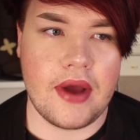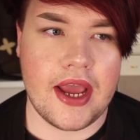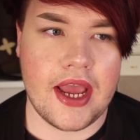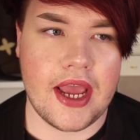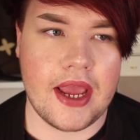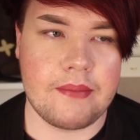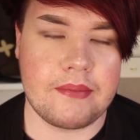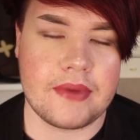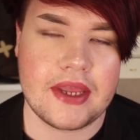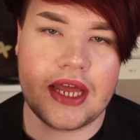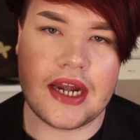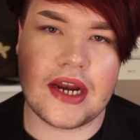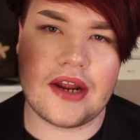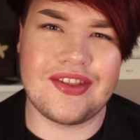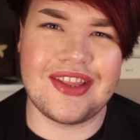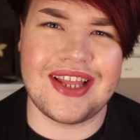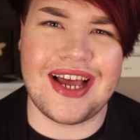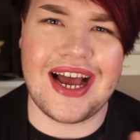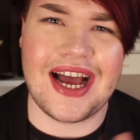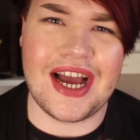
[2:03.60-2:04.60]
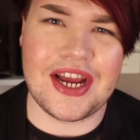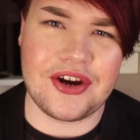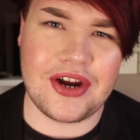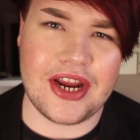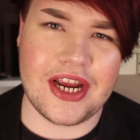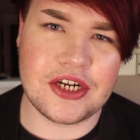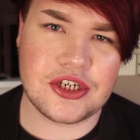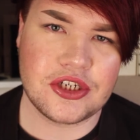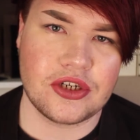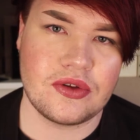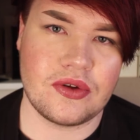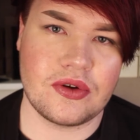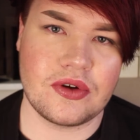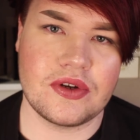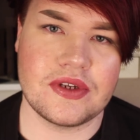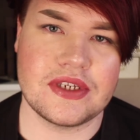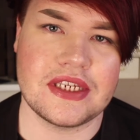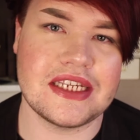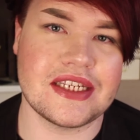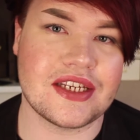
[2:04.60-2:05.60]
Kind of on the higher echelon,
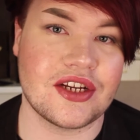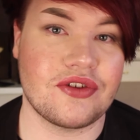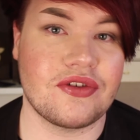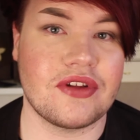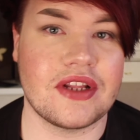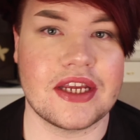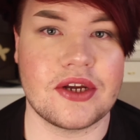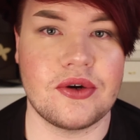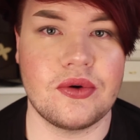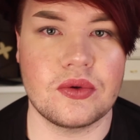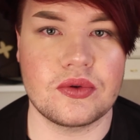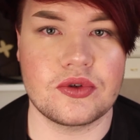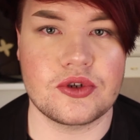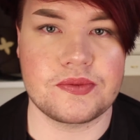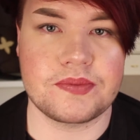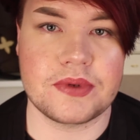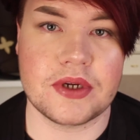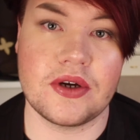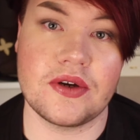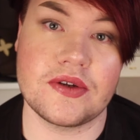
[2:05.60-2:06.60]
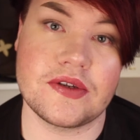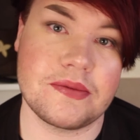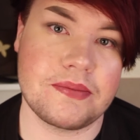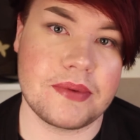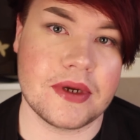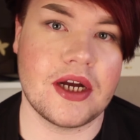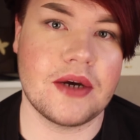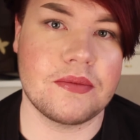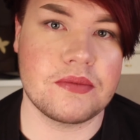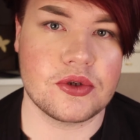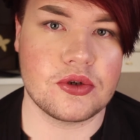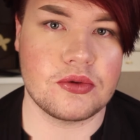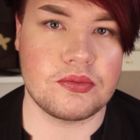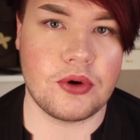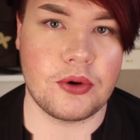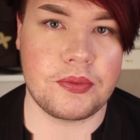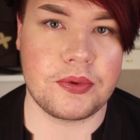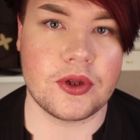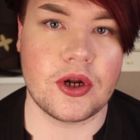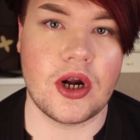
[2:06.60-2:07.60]
because these acrylic holders, because they've become so
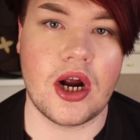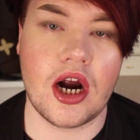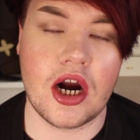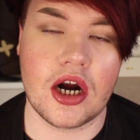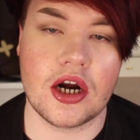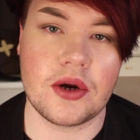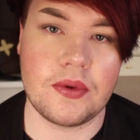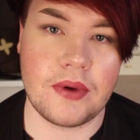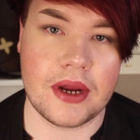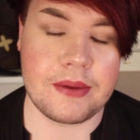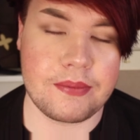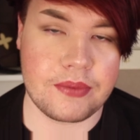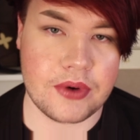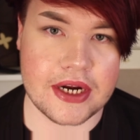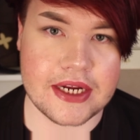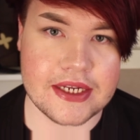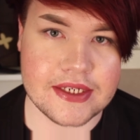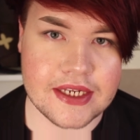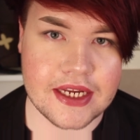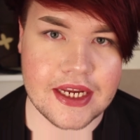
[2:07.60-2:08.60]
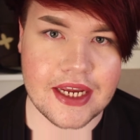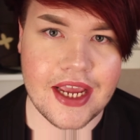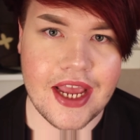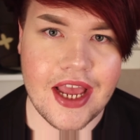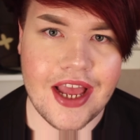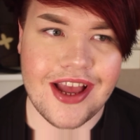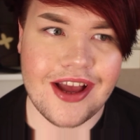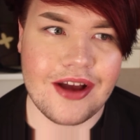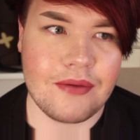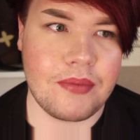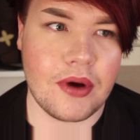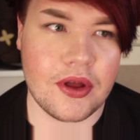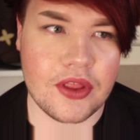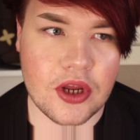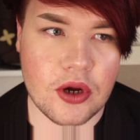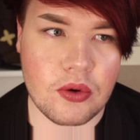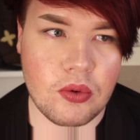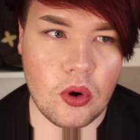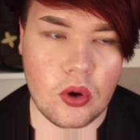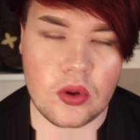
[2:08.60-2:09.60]
popular, are quite pricey, but the
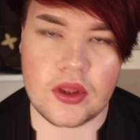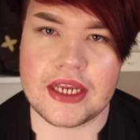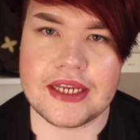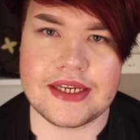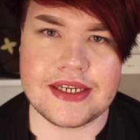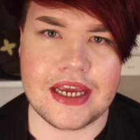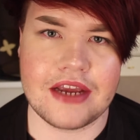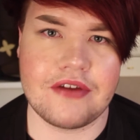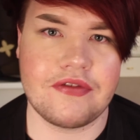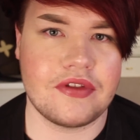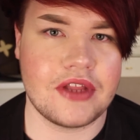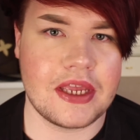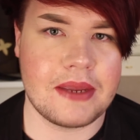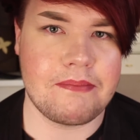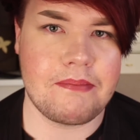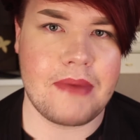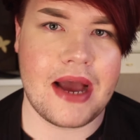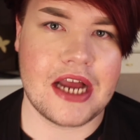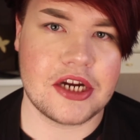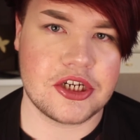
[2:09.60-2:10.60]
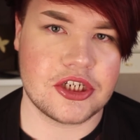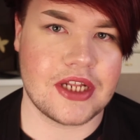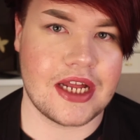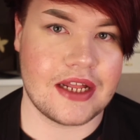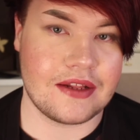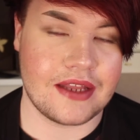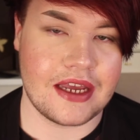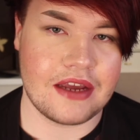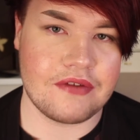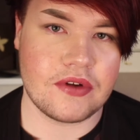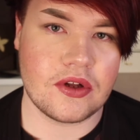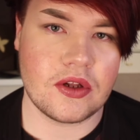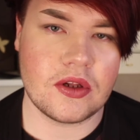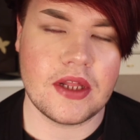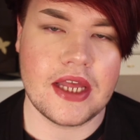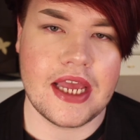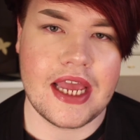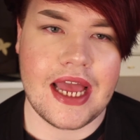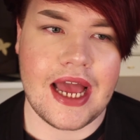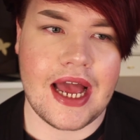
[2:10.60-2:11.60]
quality definitely matched that level.